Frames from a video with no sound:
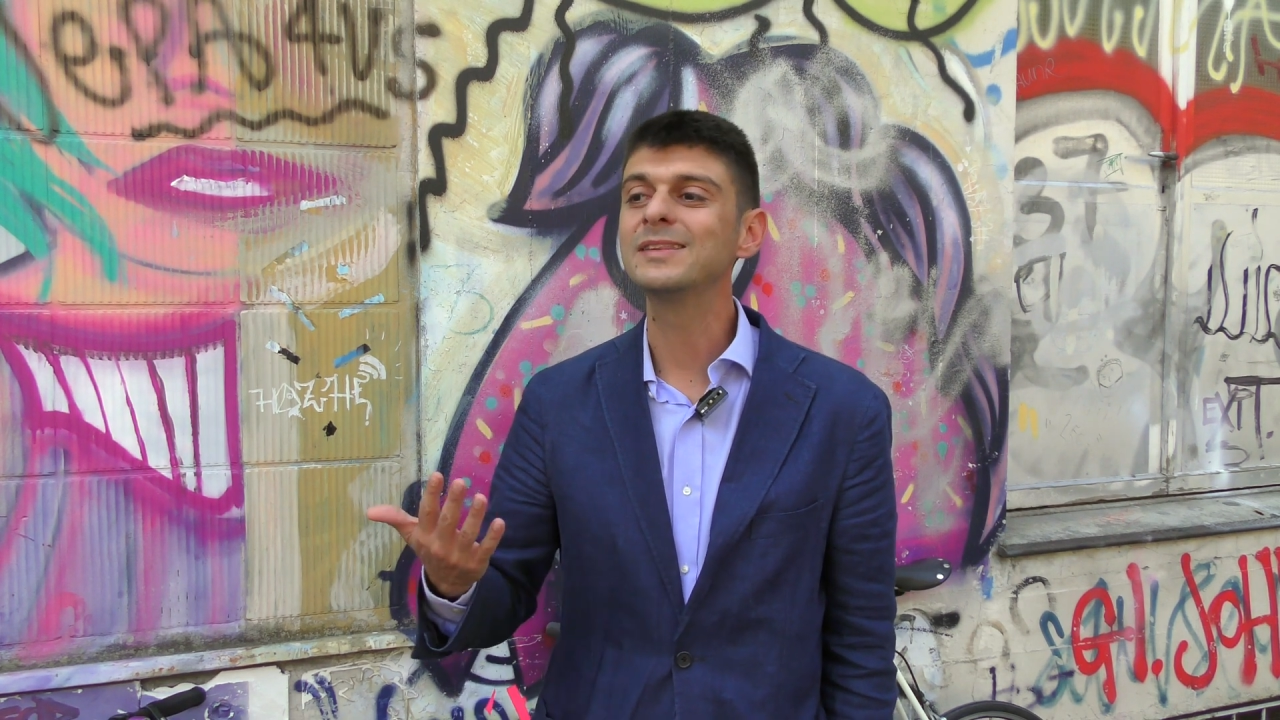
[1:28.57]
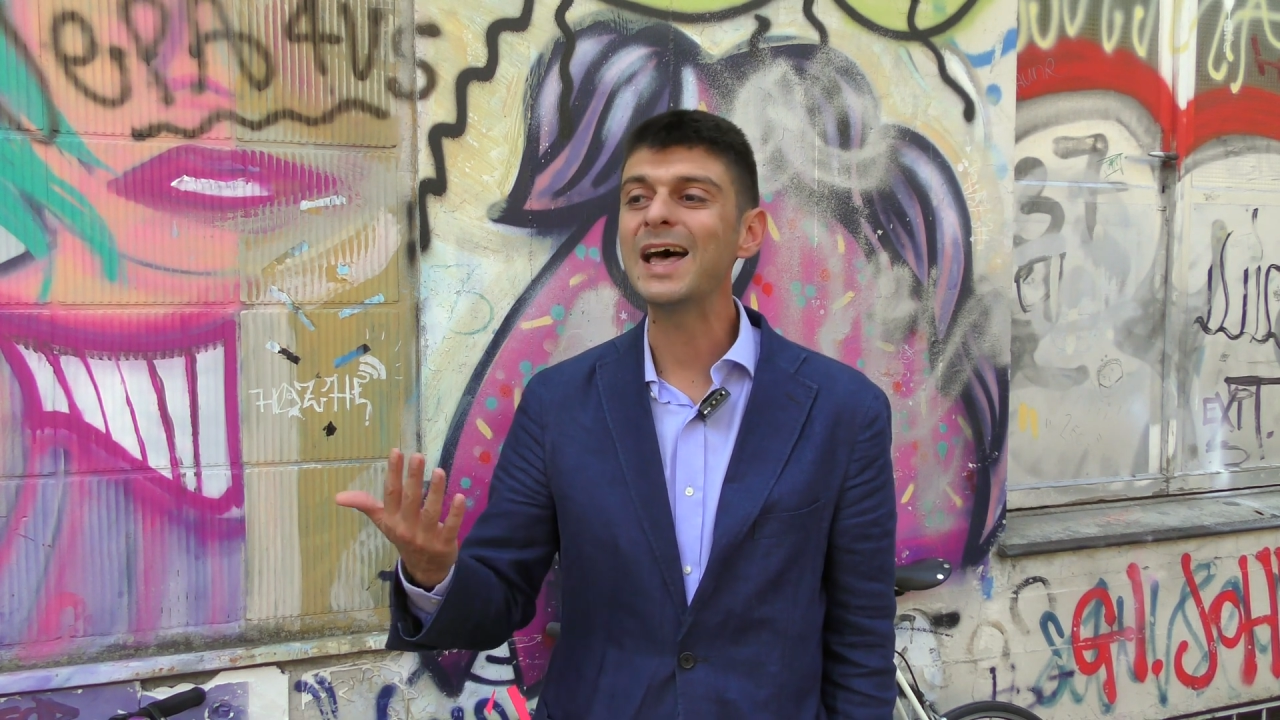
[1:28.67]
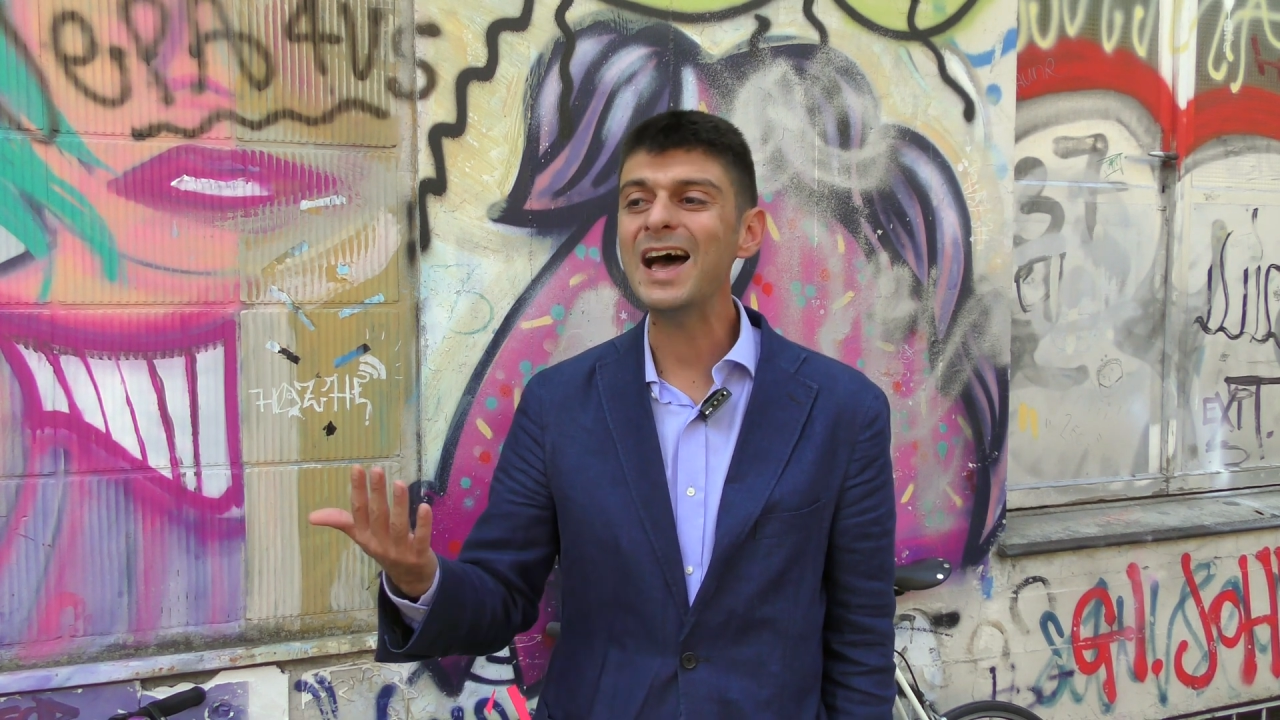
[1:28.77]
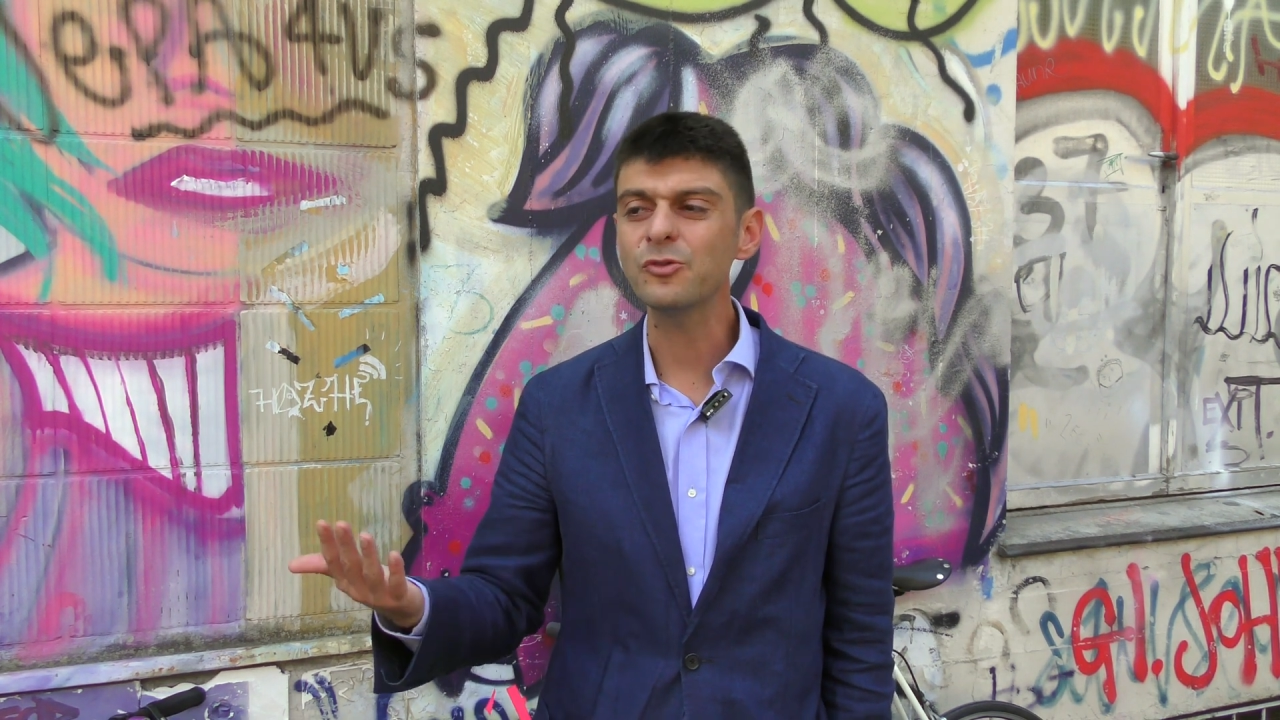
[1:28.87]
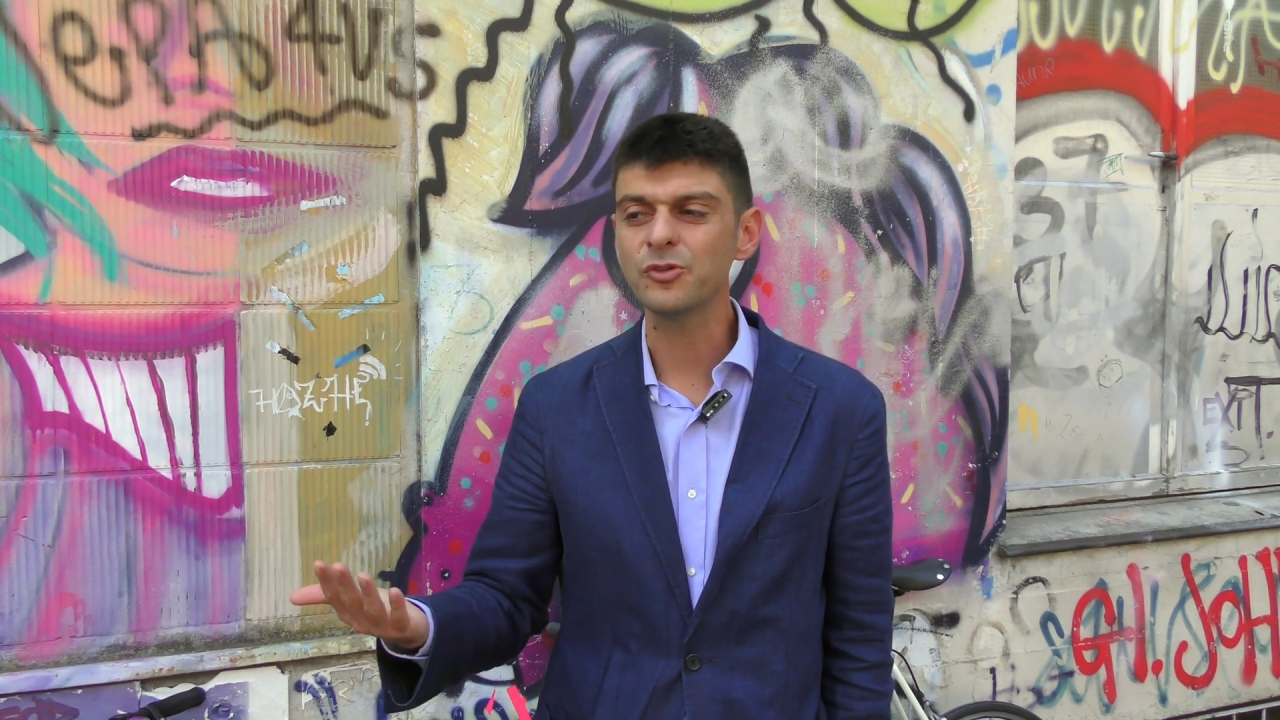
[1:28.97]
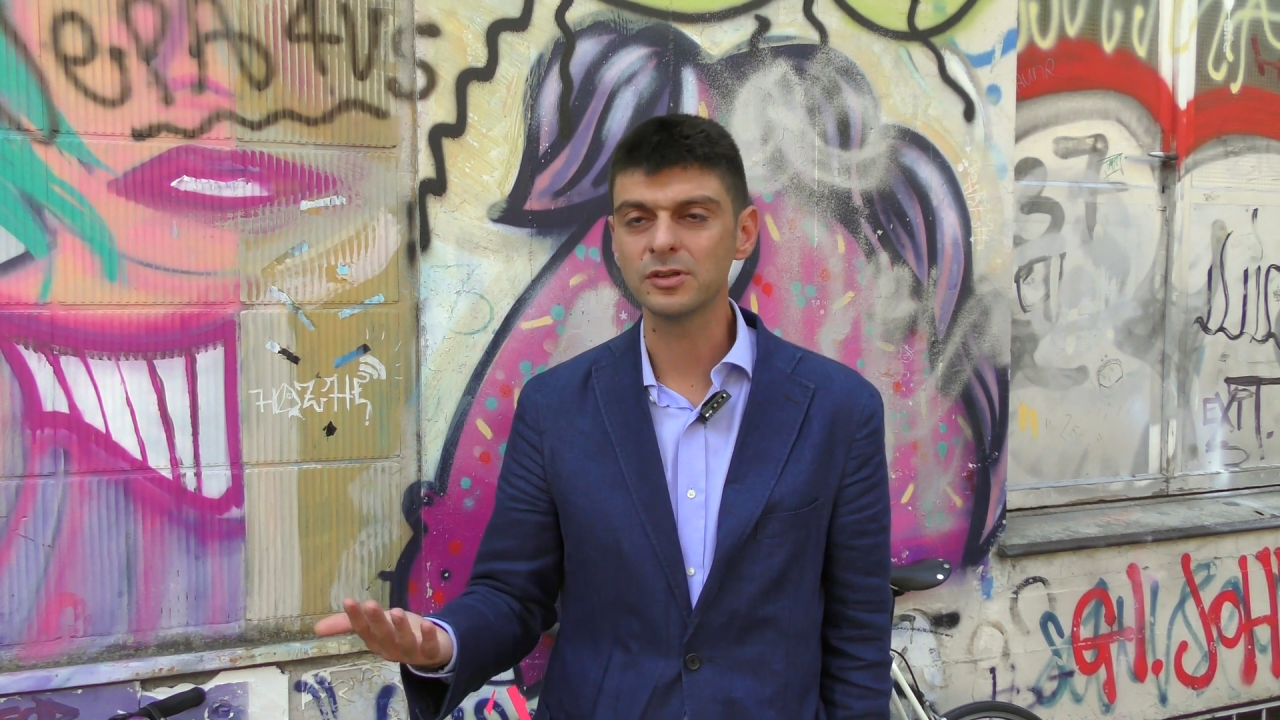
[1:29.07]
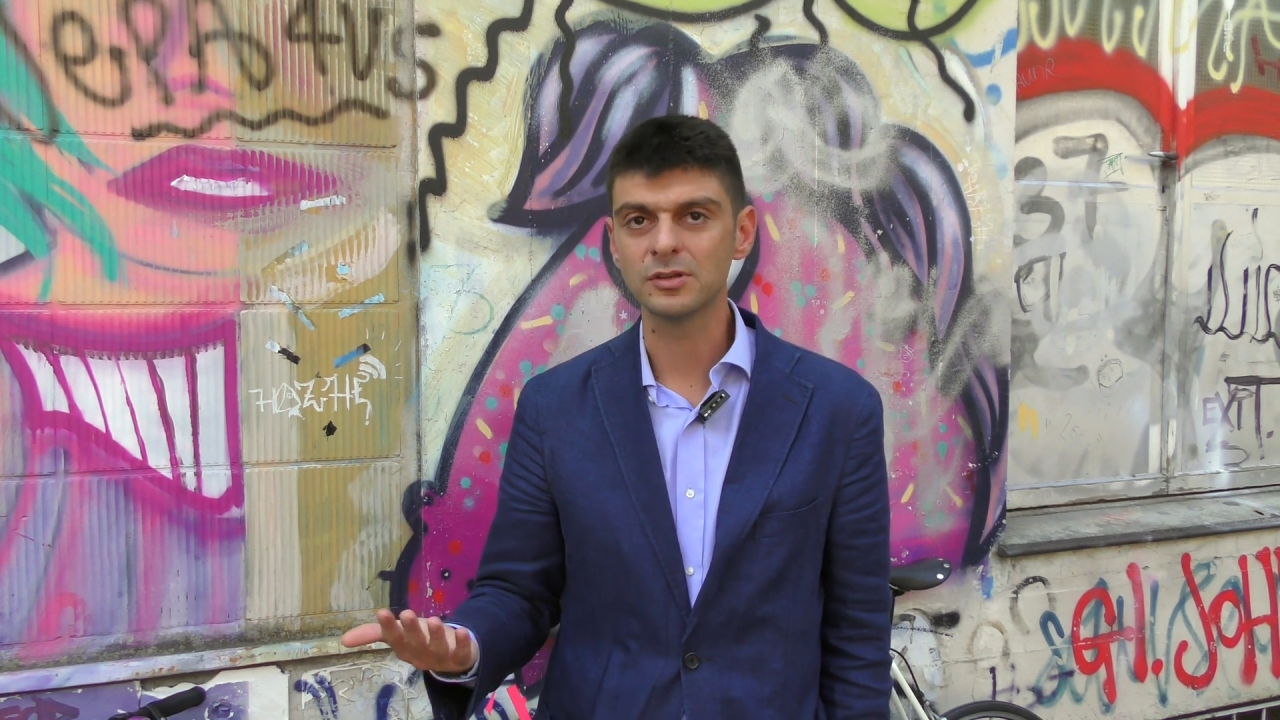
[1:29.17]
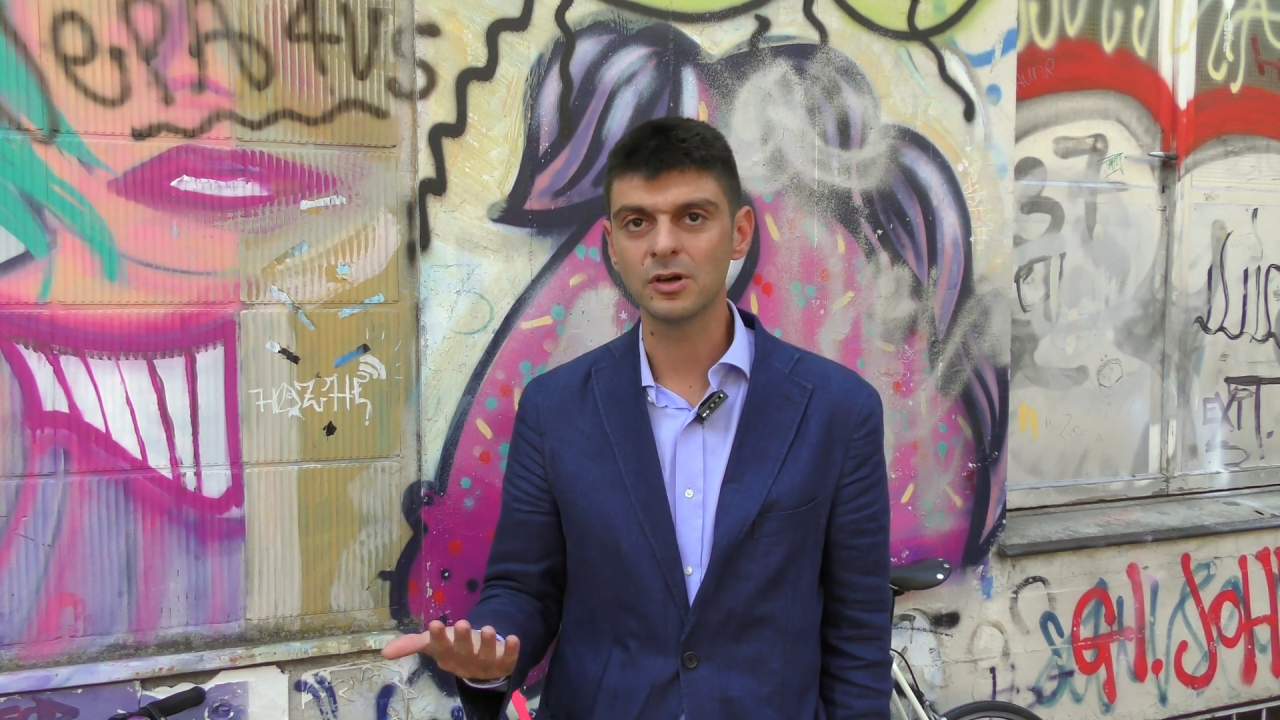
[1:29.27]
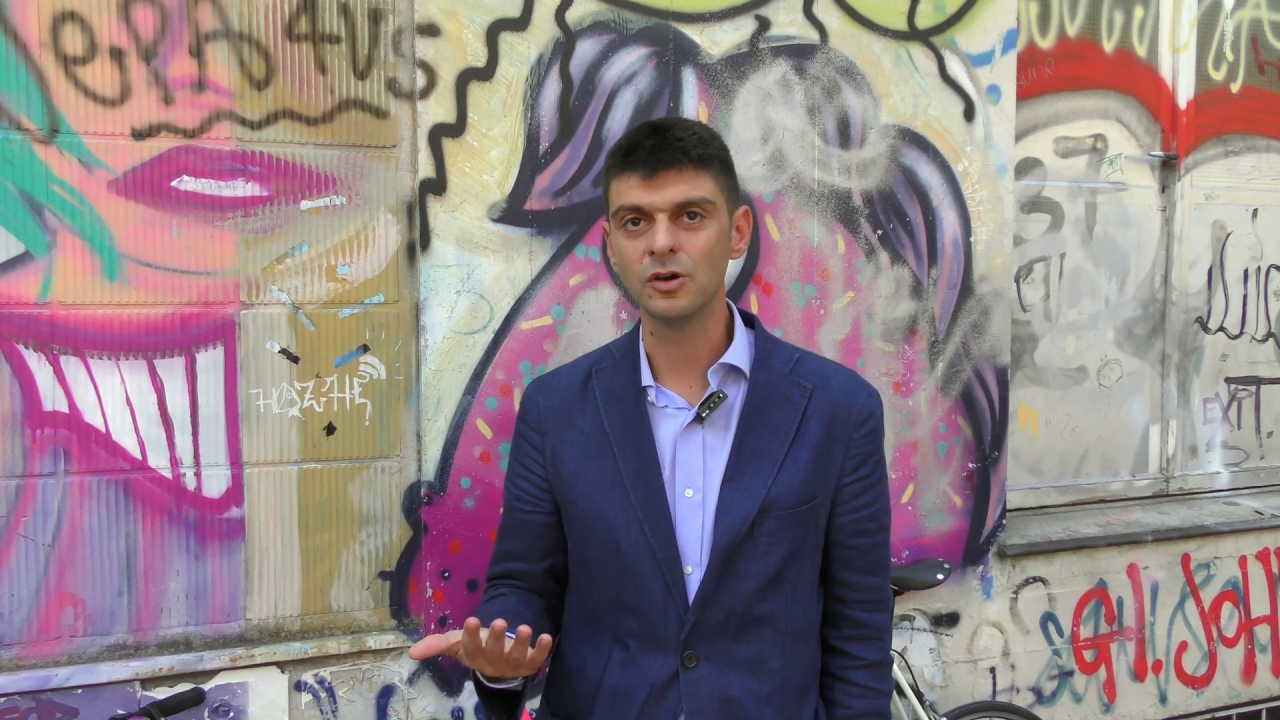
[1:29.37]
thousands